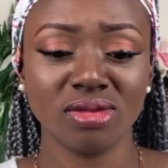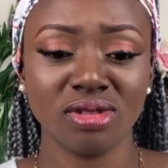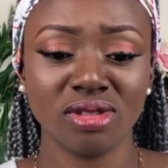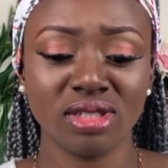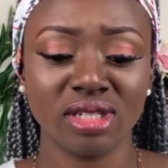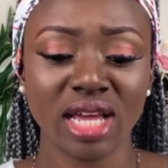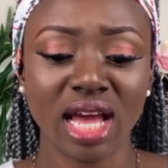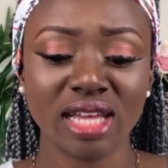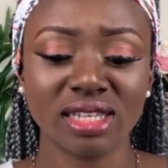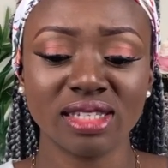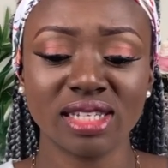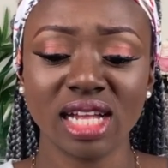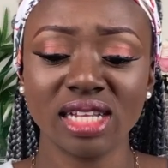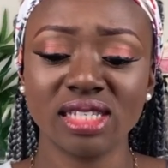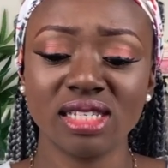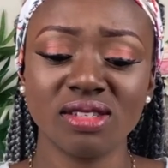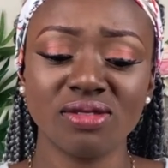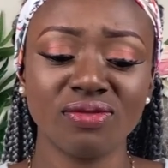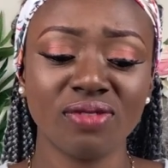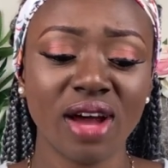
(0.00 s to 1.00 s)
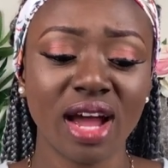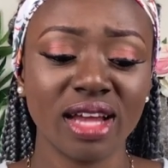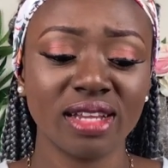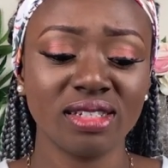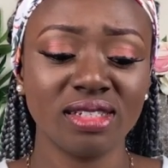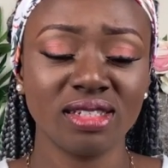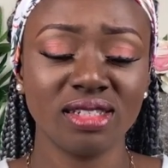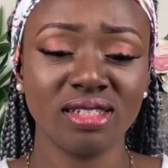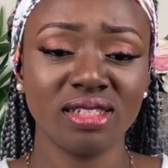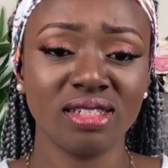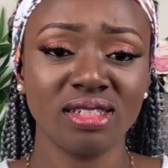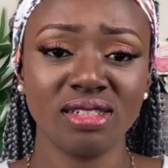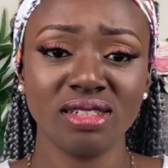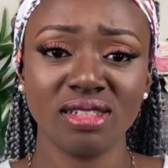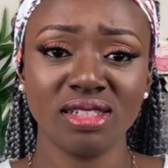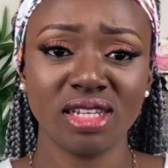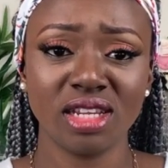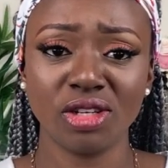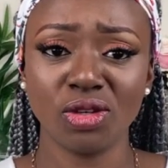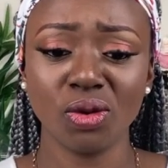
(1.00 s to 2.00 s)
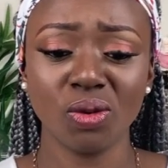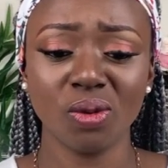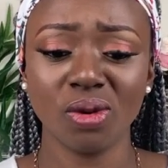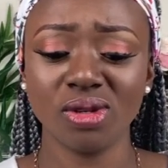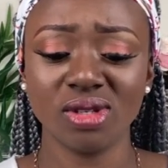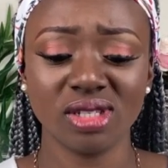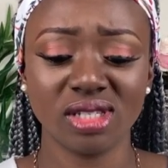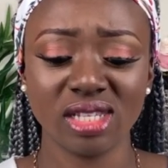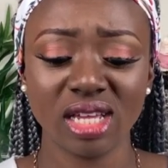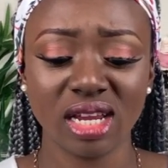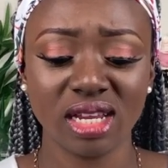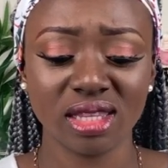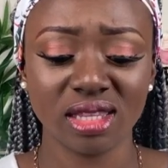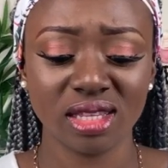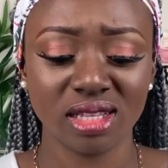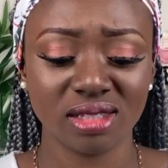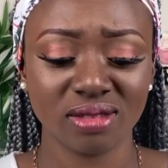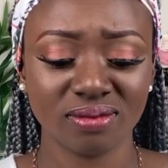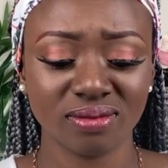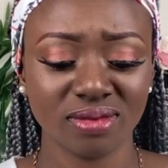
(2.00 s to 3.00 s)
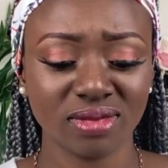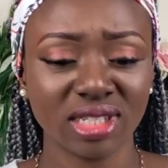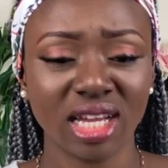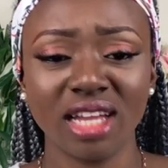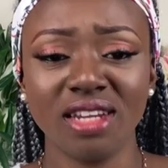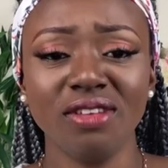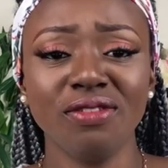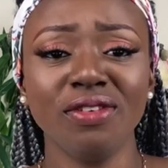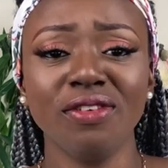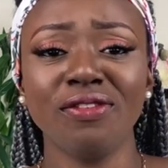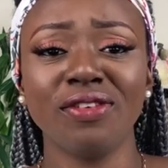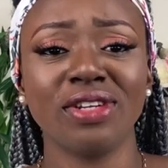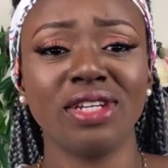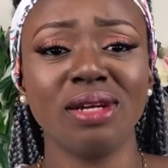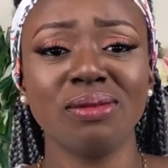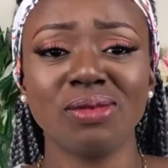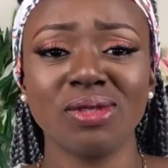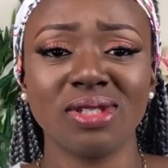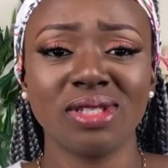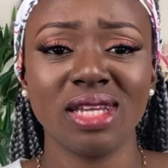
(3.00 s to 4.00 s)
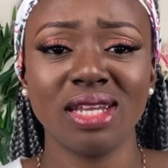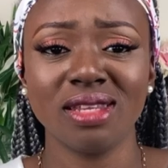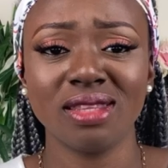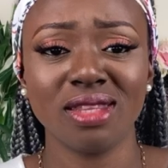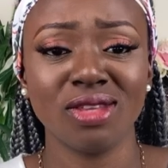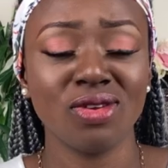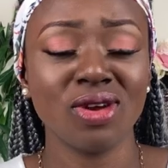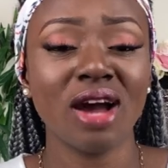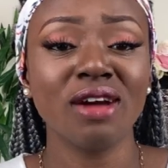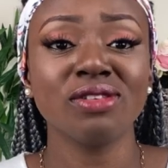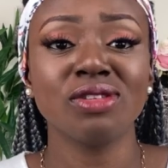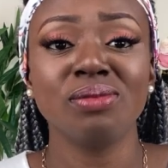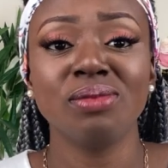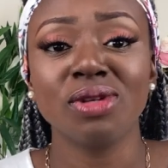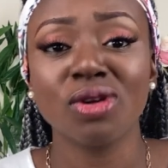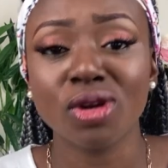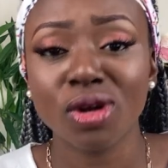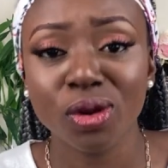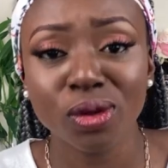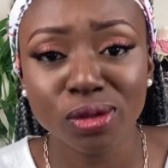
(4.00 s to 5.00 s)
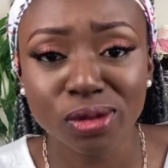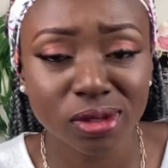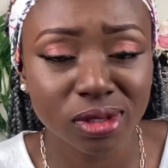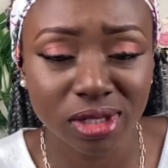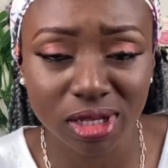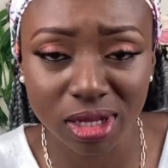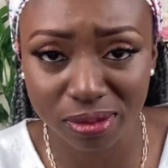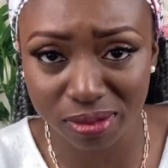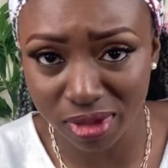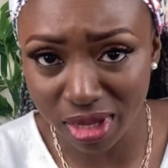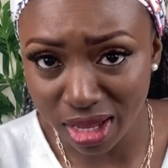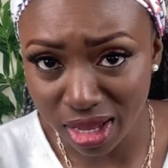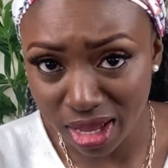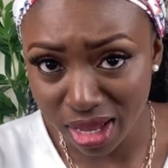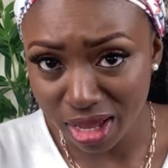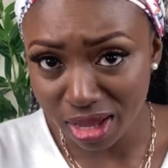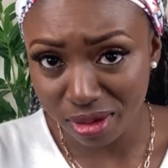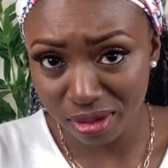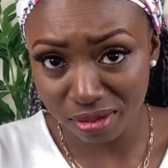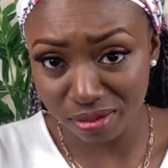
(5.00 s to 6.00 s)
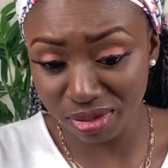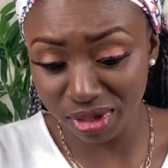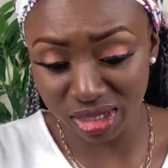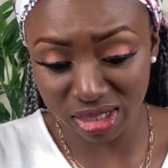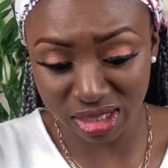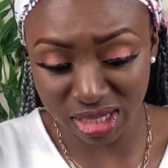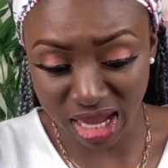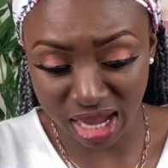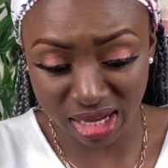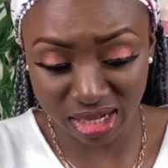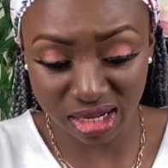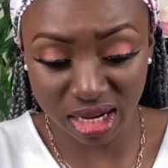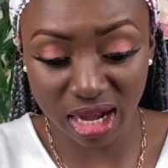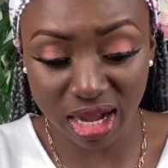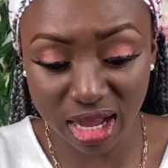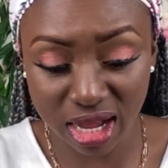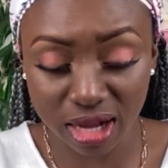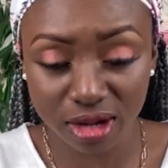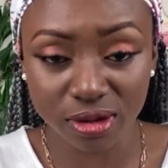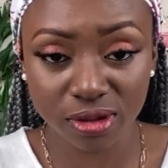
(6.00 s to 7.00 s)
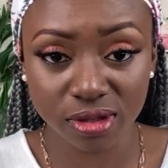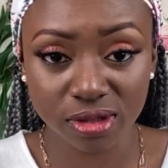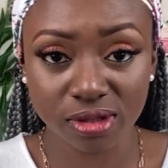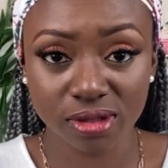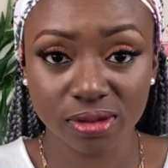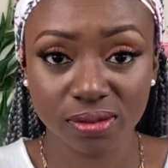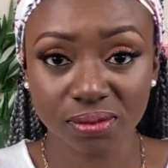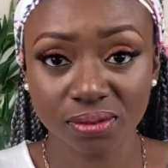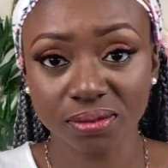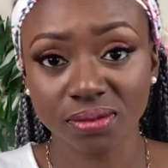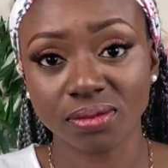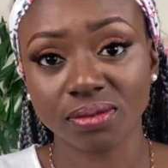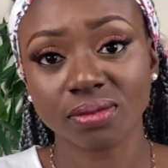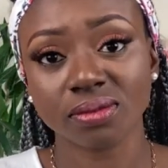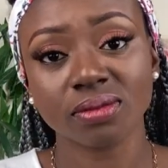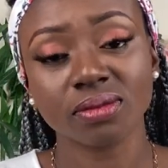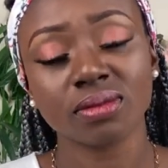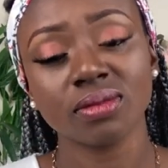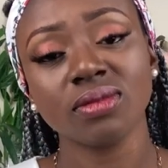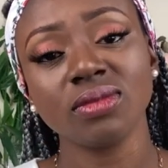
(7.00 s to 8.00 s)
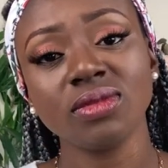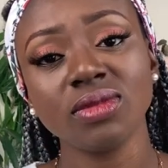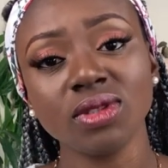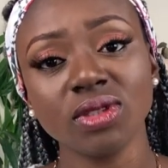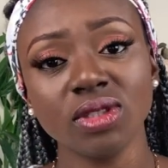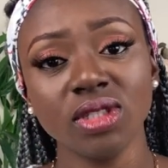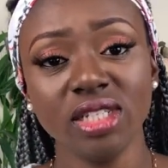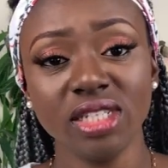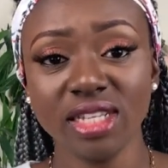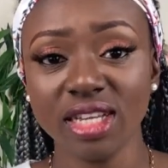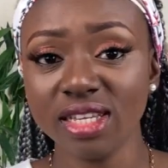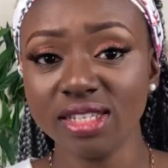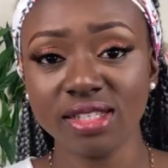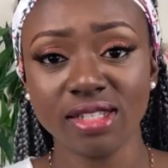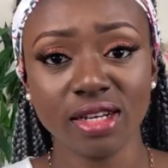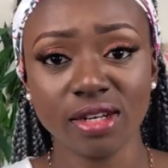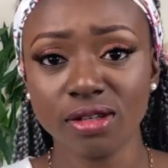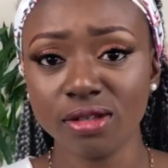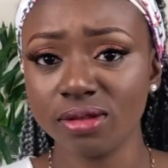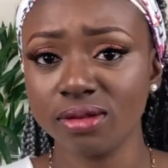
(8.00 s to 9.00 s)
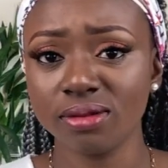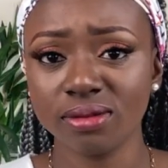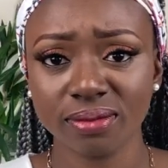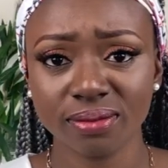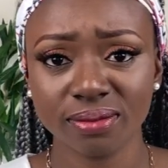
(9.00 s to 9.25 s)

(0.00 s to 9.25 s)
they are satisfied, they don't want to say anything. And even for them to say anything, you have to be close to them, be in their inner caucus, inner circle,